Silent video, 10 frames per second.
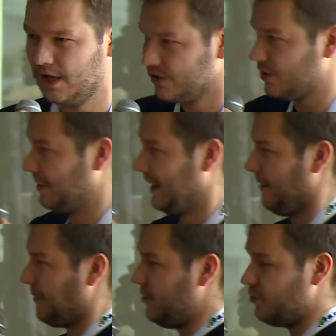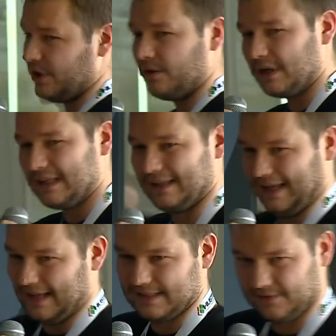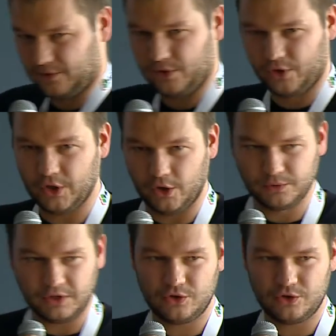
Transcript: So when you generate a test for your code,